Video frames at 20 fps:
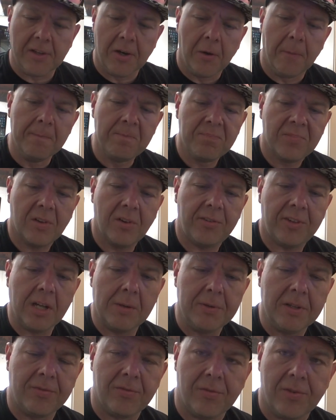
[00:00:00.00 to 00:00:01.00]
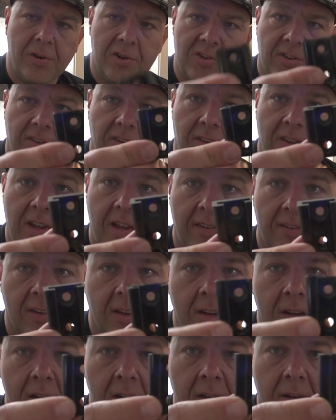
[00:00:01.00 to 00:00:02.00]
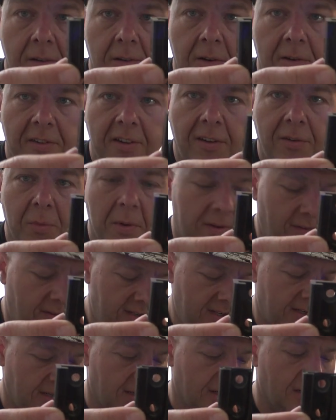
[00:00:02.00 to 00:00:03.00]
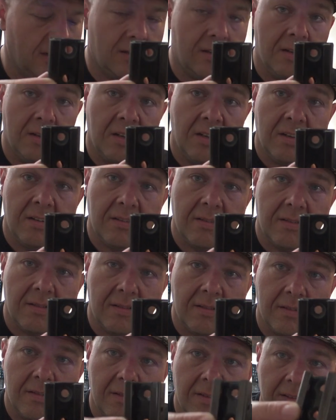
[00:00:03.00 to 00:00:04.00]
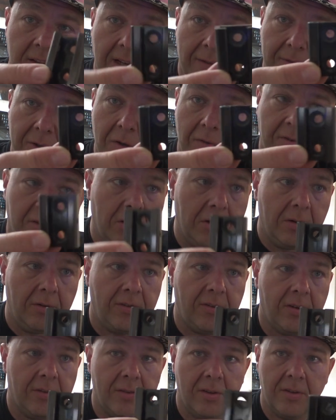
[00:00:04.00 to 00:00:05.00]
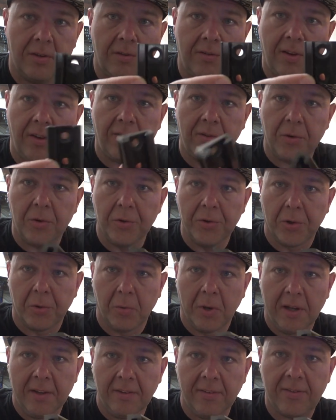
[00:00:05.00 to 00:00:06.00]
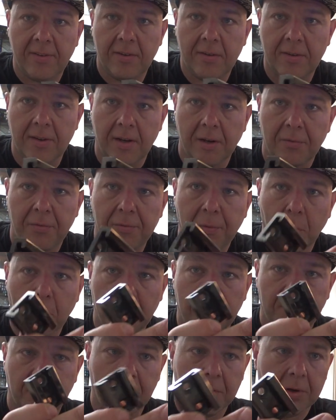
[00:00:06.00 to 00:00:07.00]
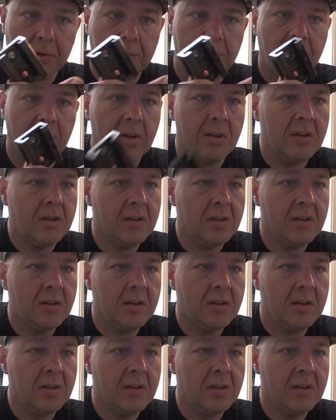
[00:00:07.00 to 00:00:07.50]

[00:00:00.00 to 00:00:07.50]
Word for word: though, there's a couple different versions of these there's these ones here, they have two screws. Then there's these older ones that have four screws.